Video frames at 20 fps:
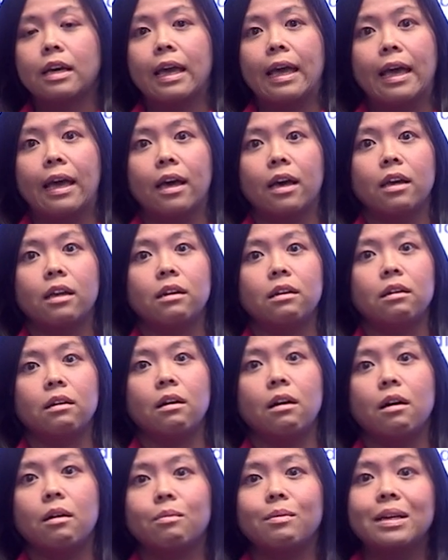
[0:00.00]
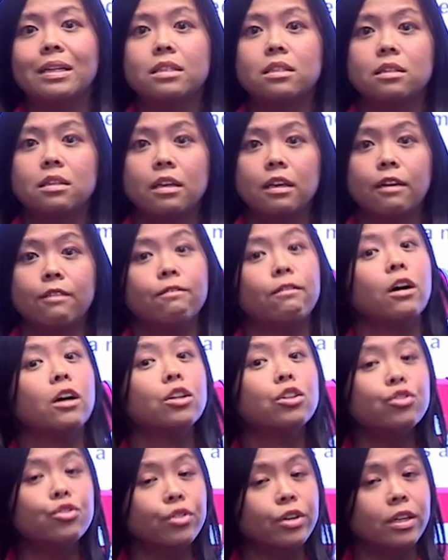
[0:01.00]
And um, it's, if
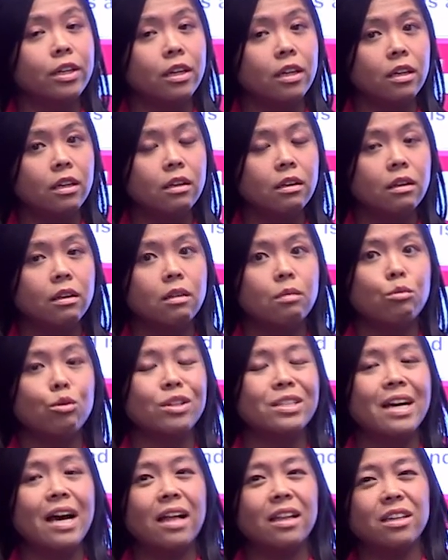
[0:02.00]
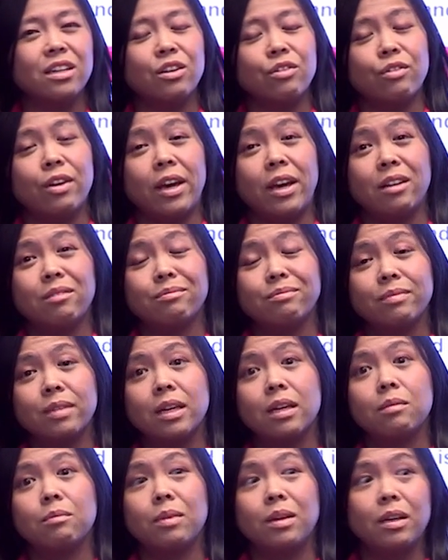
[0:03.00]
untreated, the mortality rate
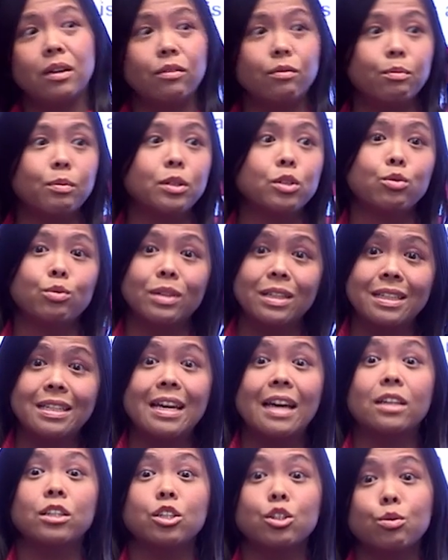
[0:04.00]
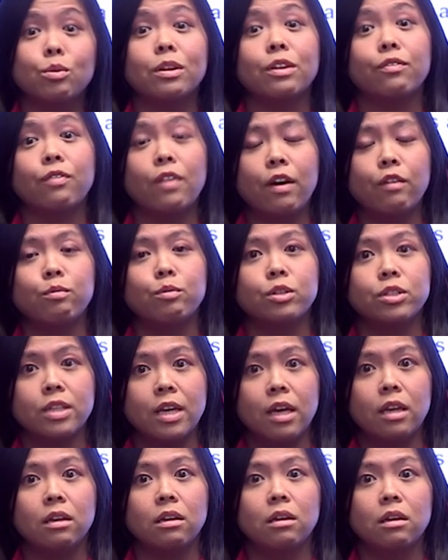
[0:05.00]
can be between 10 to 25
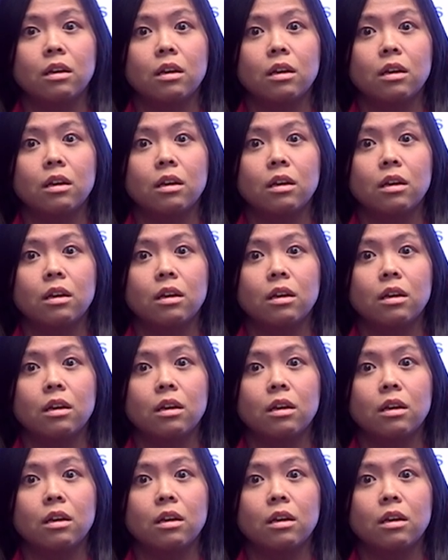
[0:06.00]
percent.